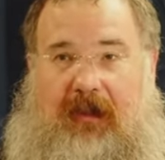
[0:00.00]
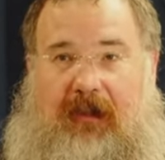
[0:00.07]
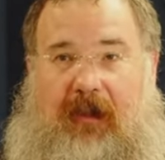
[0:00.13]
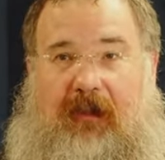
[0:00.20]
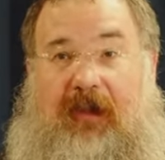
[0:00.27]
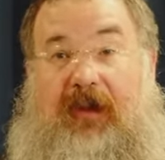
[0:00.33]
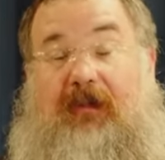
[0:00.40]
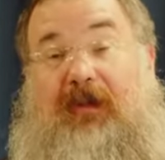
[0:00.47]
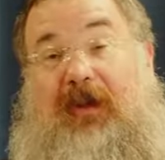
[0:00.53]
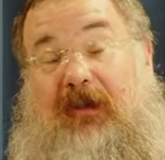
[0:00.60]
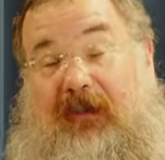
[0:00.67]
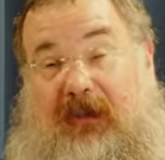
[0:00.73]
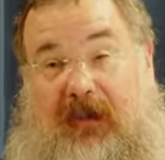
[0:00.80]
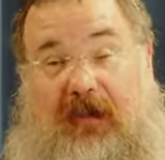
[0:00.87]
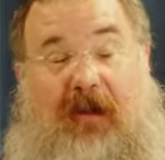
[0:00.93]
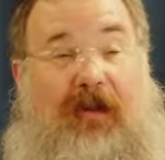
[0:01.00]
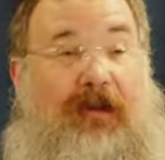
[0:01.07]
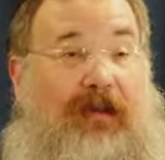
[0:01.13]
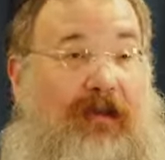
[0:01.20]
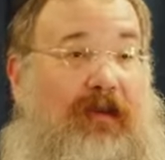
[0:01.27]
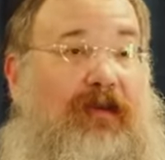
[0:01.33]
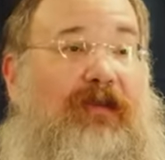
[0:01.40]
what we, we used to call it a
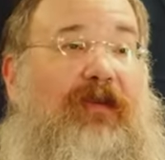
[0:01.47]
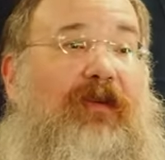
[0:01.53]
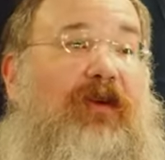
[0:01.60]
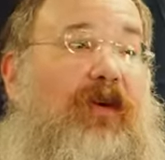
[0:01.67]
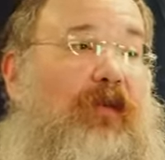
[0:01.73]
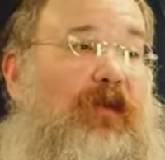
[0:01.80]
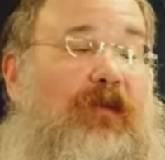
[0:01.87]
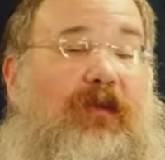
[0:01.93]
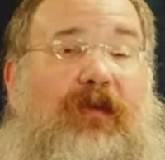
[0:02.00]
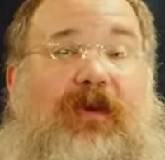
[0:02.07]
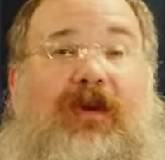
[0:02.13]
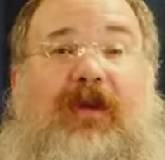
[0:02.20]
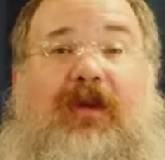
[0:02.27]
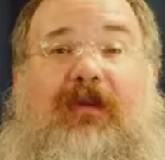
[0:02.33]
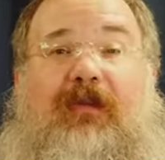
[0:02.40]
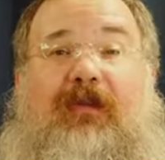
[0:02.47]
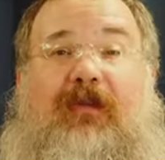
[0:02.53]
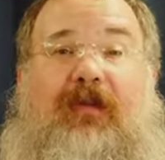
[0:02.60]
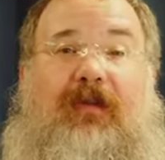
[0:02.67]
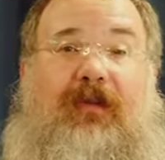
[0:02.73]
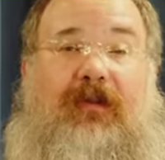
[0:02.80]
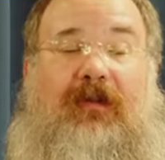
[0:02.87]
nursing home when we were kids.